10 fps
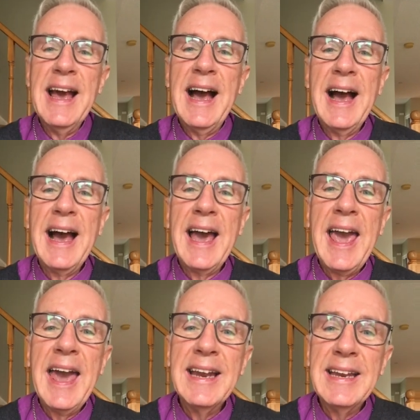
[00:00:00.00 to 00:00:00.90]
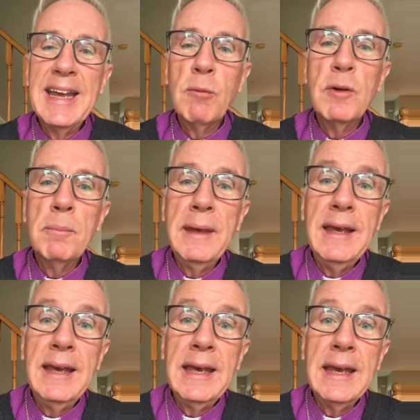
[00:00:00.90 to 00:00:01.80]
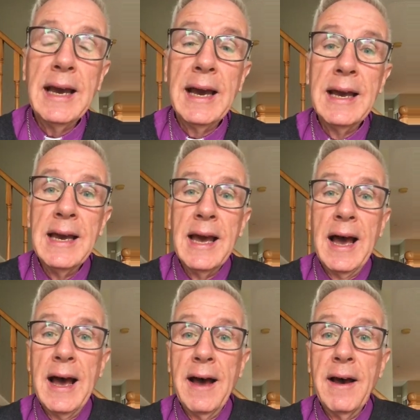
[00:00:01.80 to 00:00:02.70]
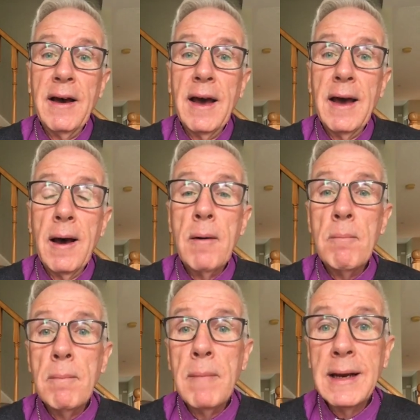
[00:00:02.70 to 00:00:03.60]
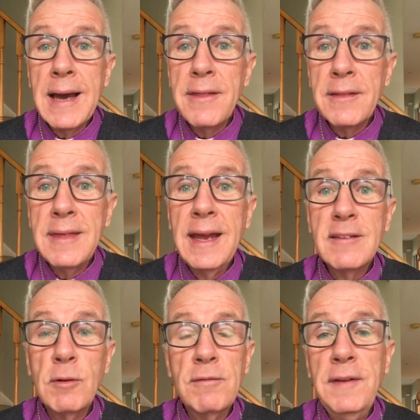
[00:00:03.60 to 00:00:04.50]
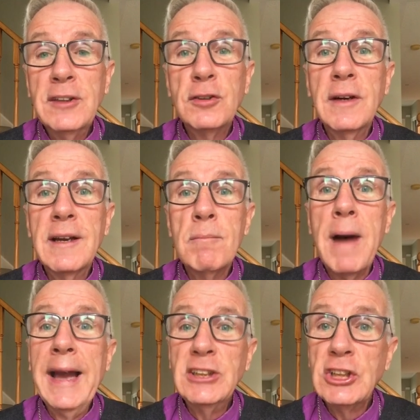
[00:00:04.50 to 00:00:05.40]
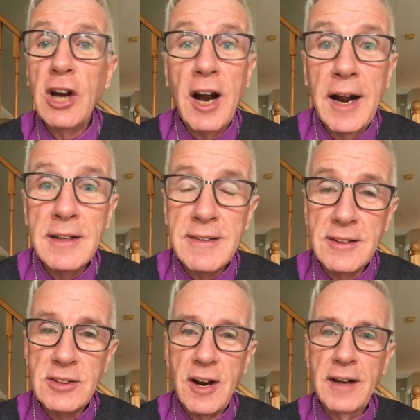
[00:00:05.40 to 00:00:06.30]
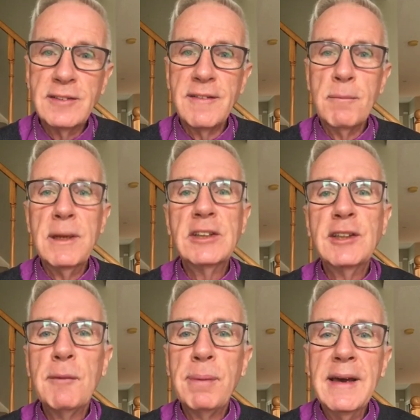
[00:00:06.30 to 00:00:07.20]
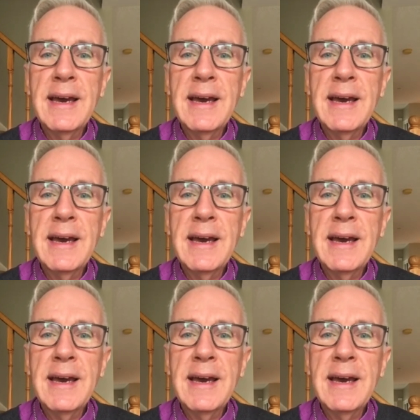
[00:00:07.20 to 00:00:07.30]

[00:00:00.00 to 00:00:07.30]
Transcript: And it will be, among other things, with featuring my charge, the charge of the bishop.